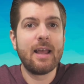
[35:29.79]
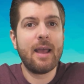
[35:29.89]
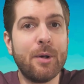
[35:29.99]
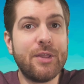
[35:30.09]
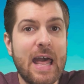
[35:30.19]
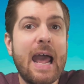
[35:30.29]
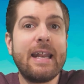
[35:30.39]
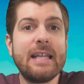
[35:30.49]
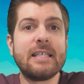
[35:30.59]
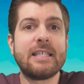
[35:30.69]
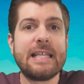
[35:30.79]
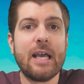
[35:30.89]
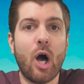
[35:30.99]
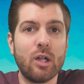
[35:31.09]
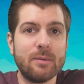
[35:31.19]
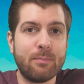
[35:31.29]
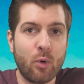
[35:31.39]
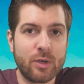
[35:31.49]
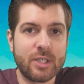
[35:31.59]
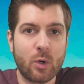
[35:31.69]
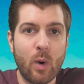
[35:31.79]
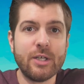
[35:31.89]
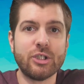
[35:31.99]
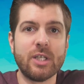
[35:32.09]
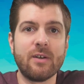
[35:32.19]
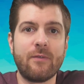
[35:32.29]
but that is the all-important equation